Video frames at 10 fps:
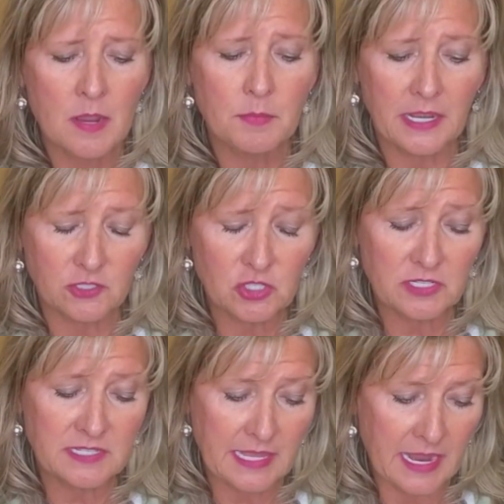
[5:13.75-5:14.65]
but it
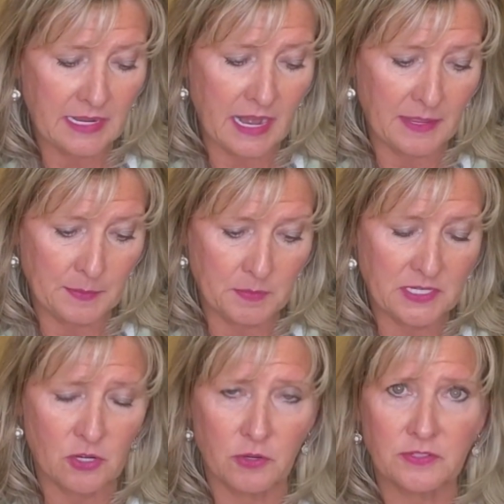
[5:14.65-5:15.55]
should say it on the
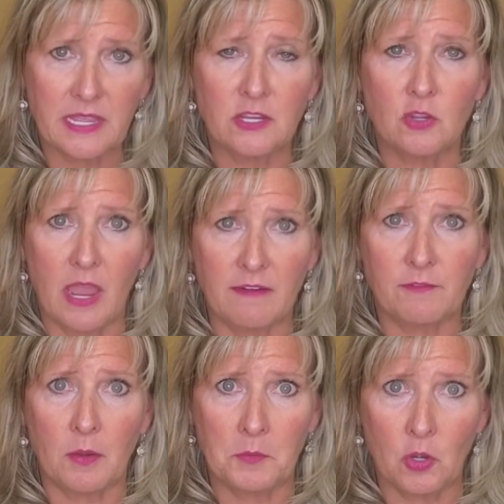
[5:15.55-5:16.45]
materials that you get
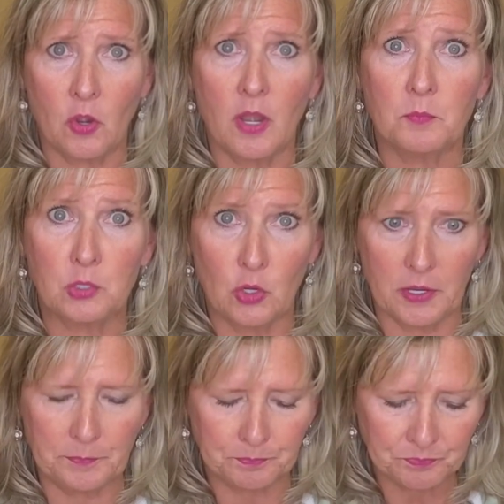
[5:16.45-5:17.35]
from your employer